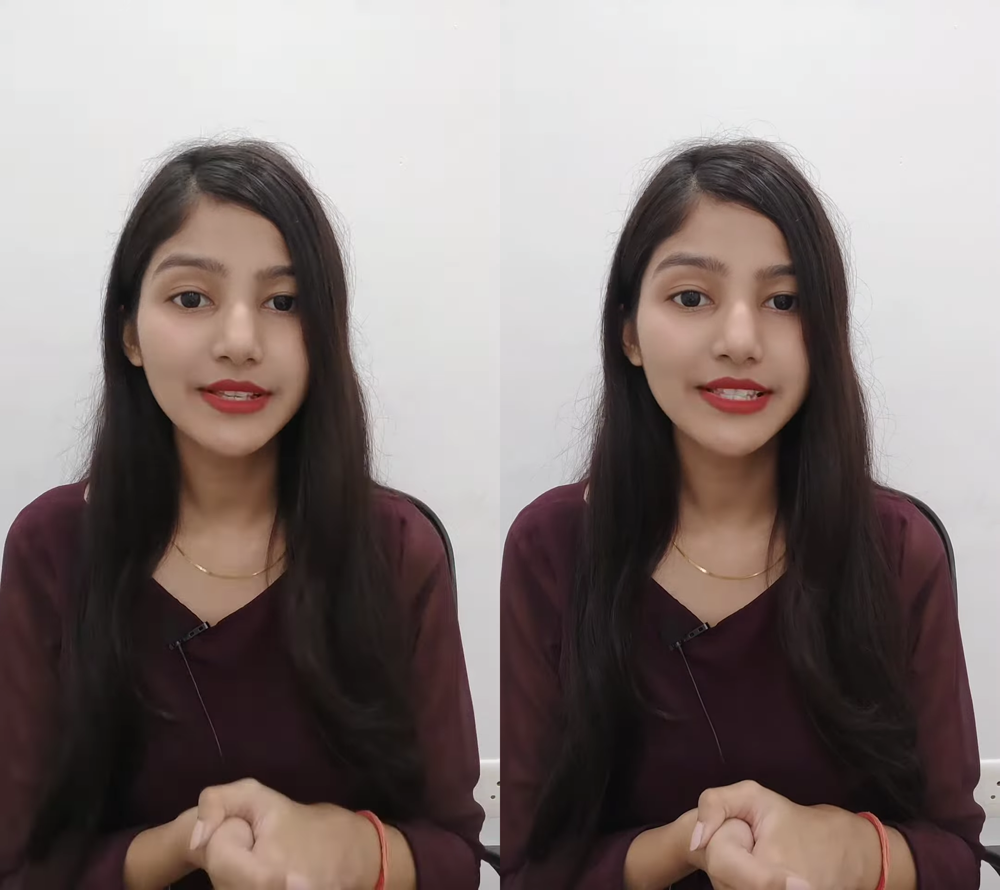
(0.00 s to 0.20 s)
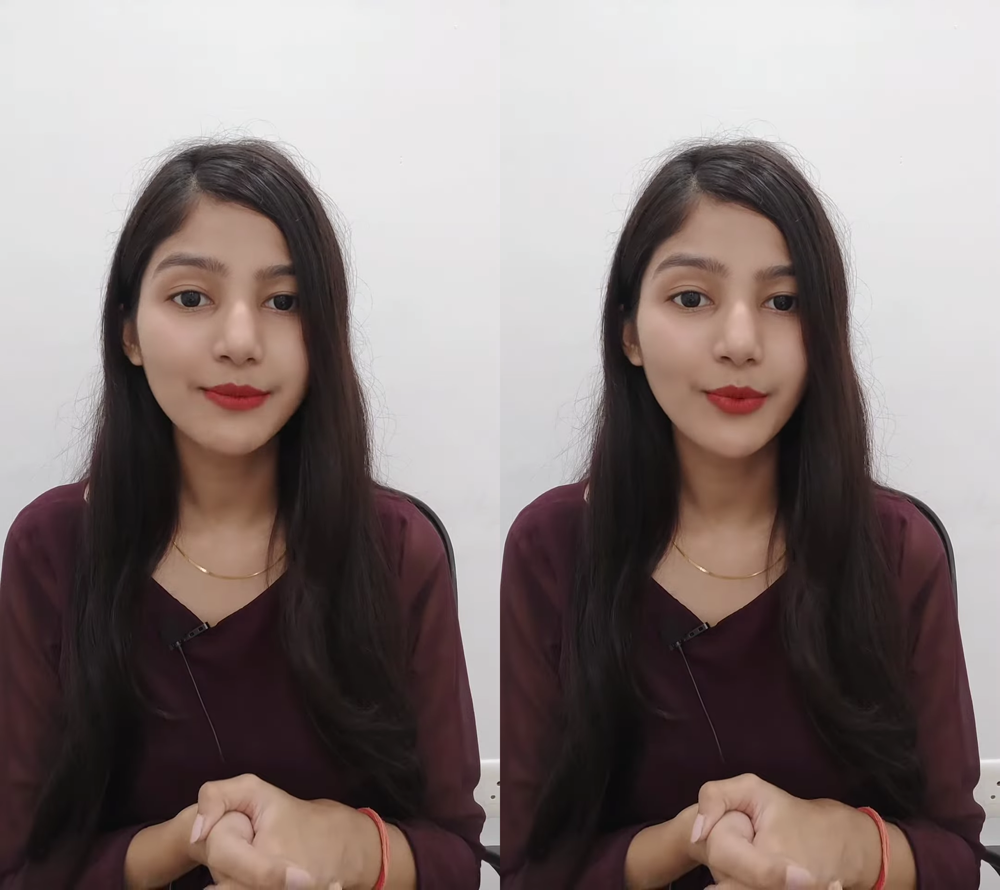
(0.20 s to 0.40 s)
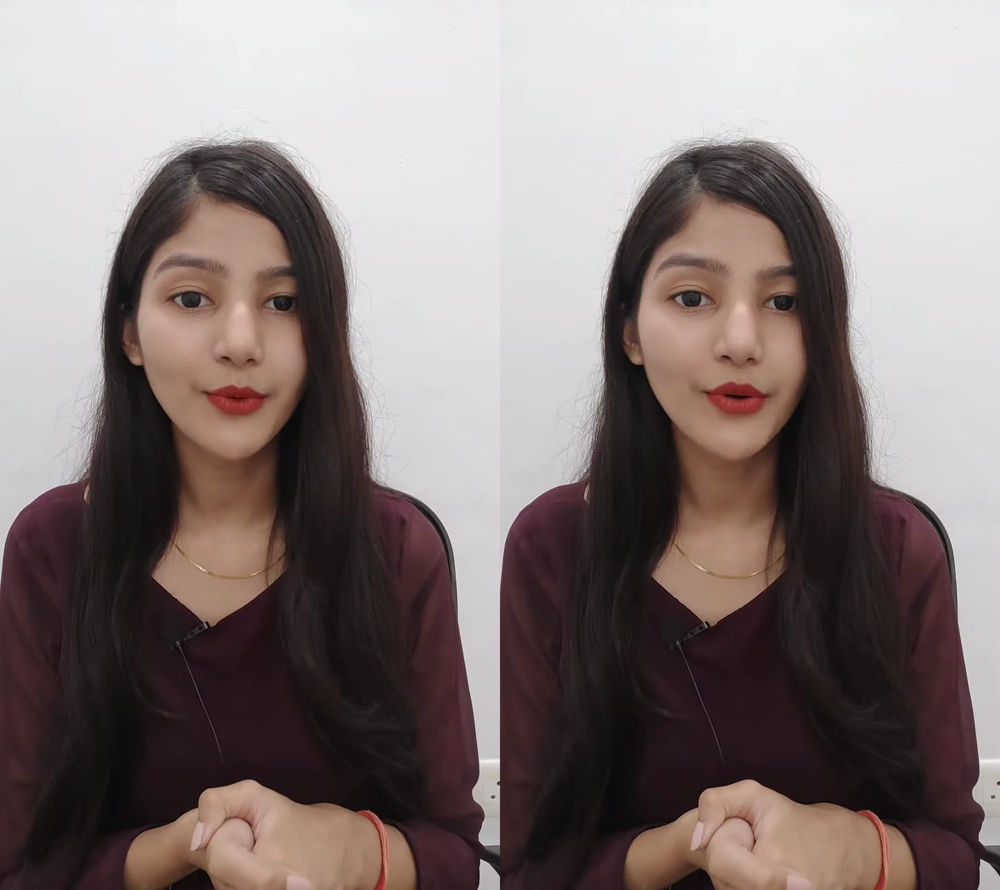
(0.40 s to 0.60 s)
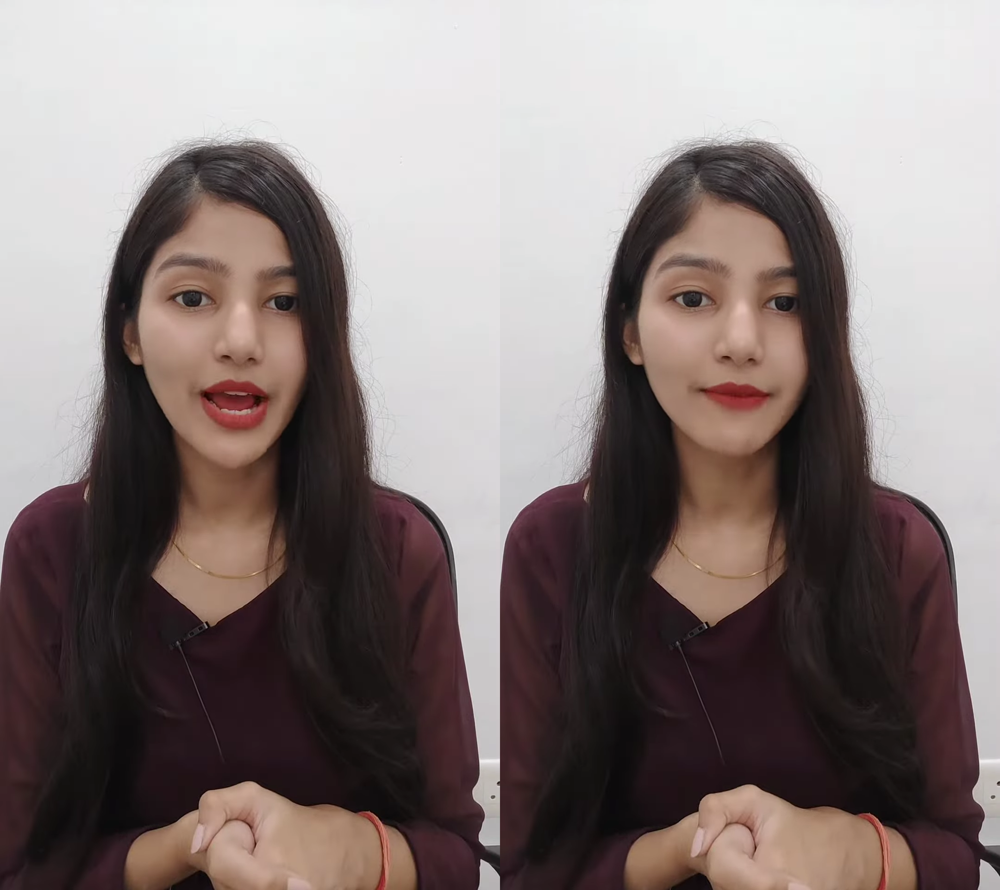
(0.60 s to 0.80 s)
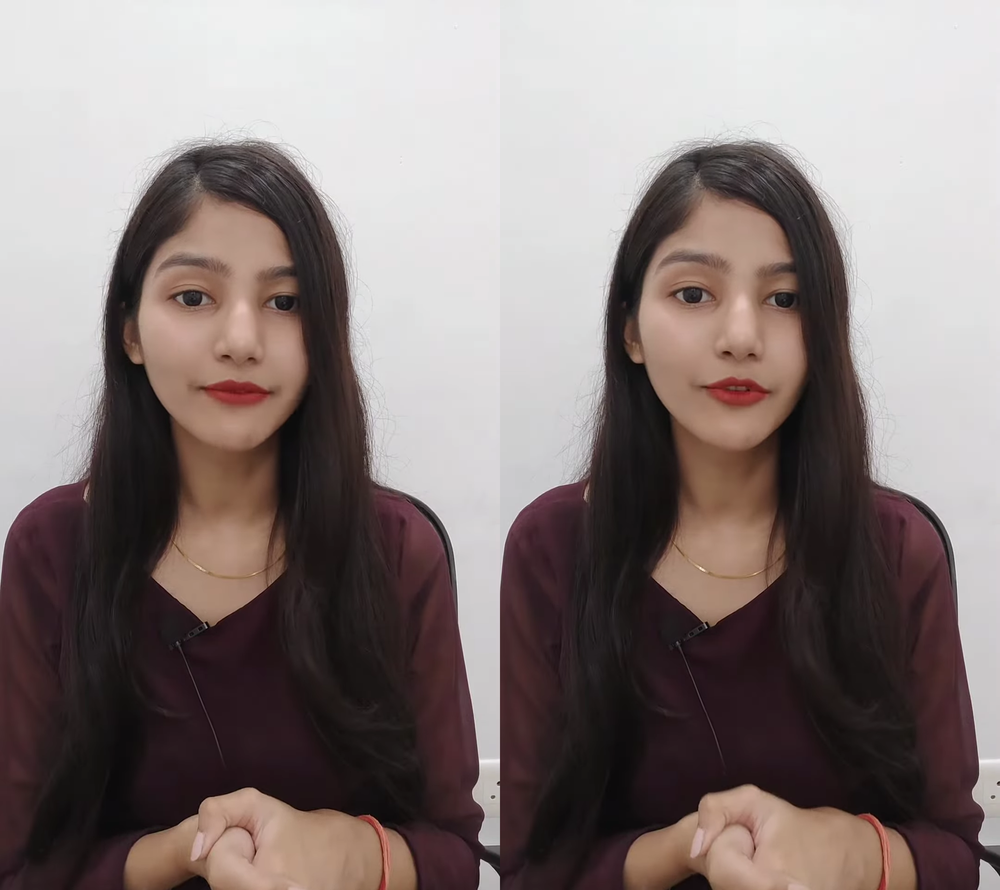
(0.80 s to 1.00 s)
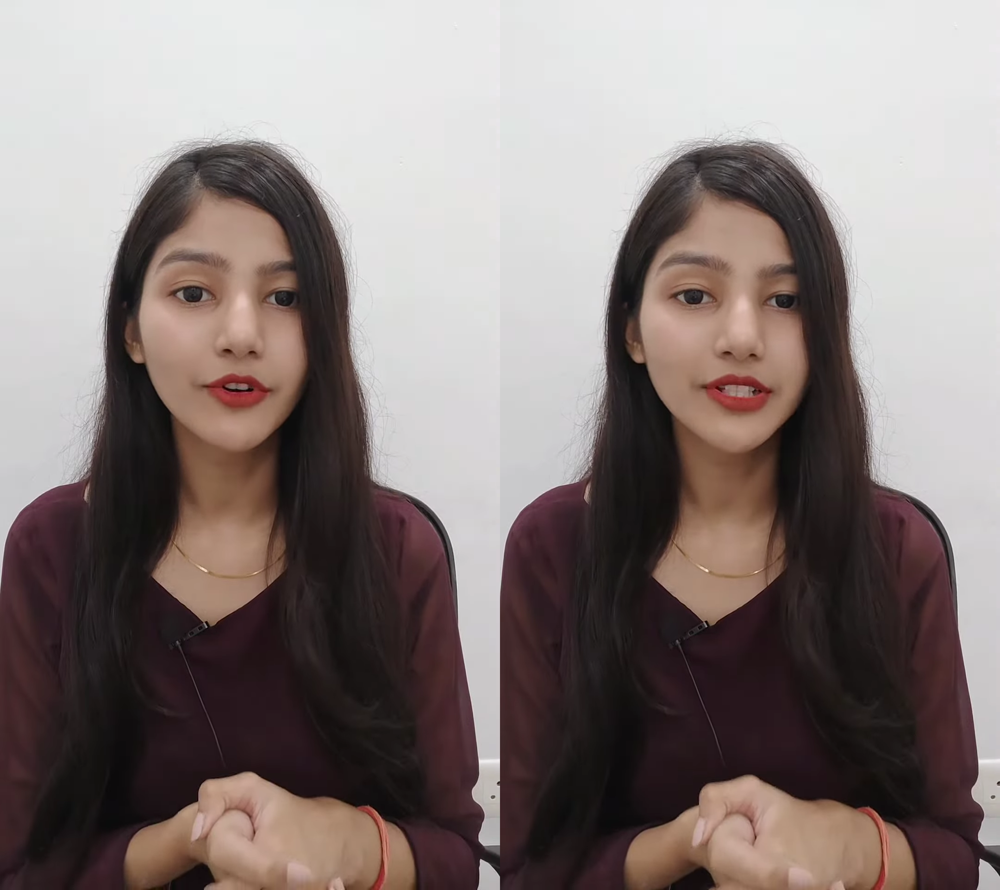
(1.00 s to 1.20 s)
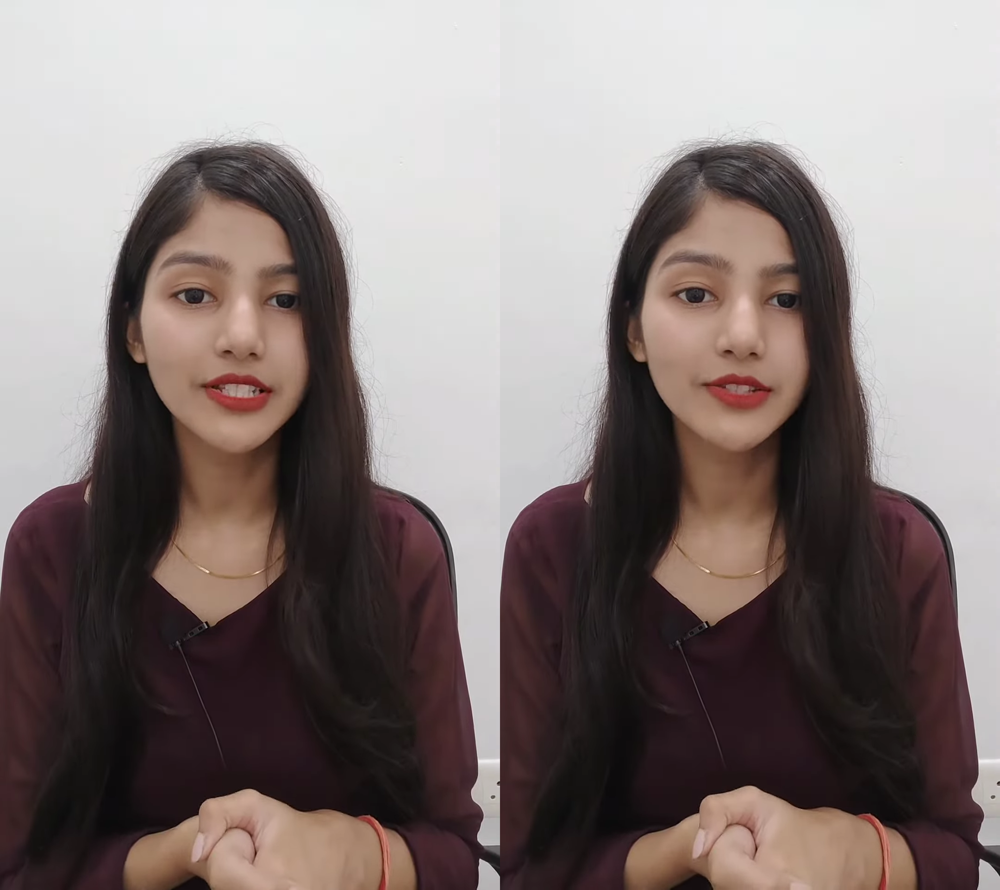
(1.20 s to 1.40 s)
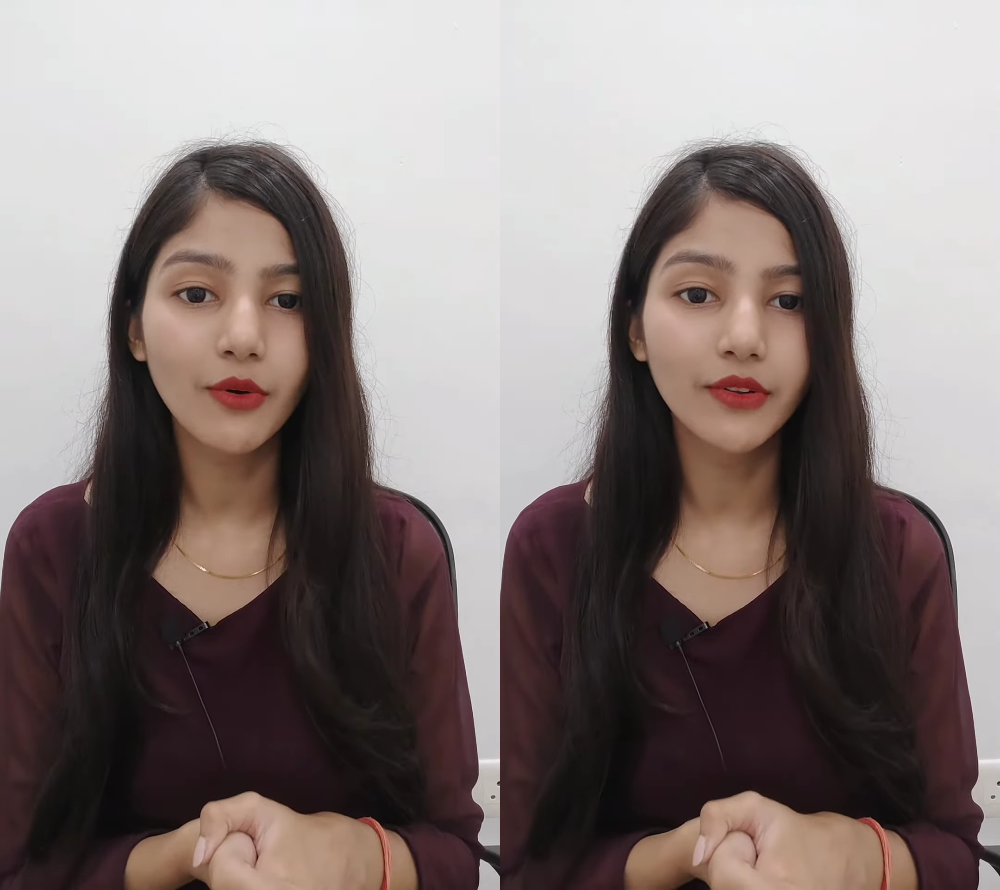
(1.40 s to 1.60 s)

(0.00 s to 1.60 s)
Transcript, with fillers: MSc program focuses